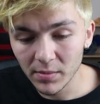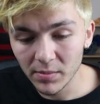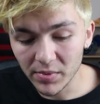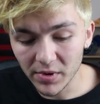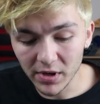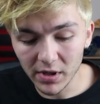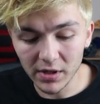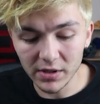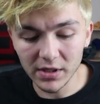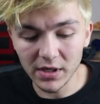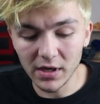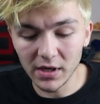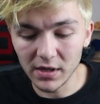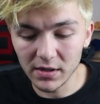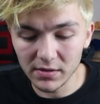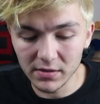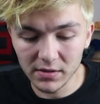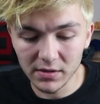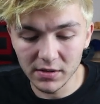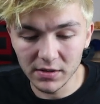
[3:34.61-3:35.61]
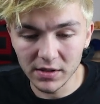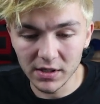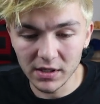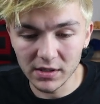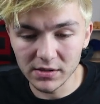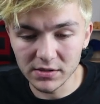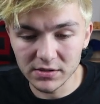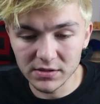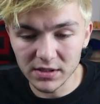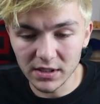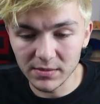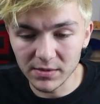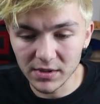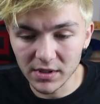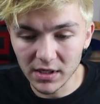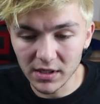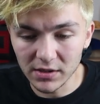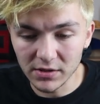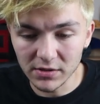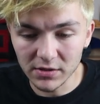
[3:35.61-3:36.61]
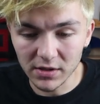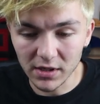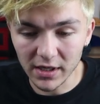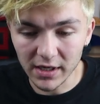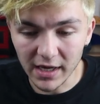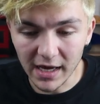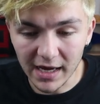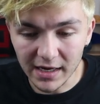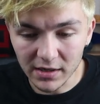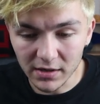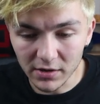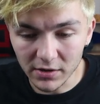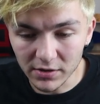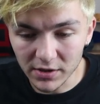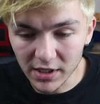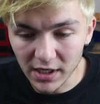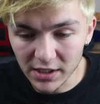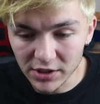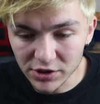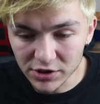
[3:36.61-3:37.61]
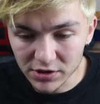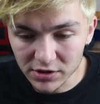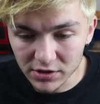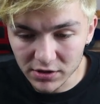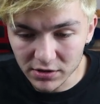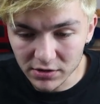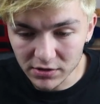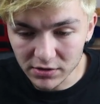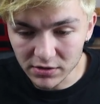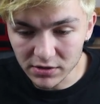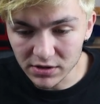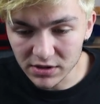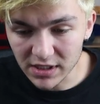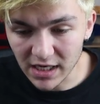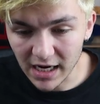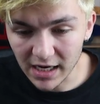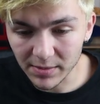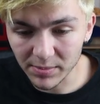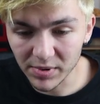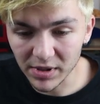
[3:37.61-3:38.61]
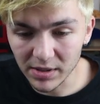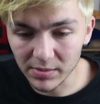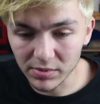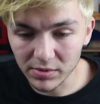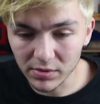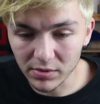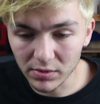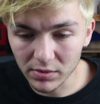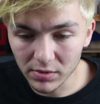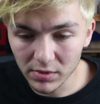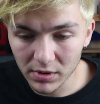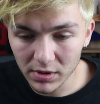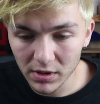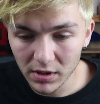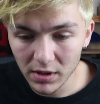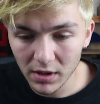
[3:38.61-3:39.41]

But uh, yeah, and then same again. You can like add a location. You can tag people.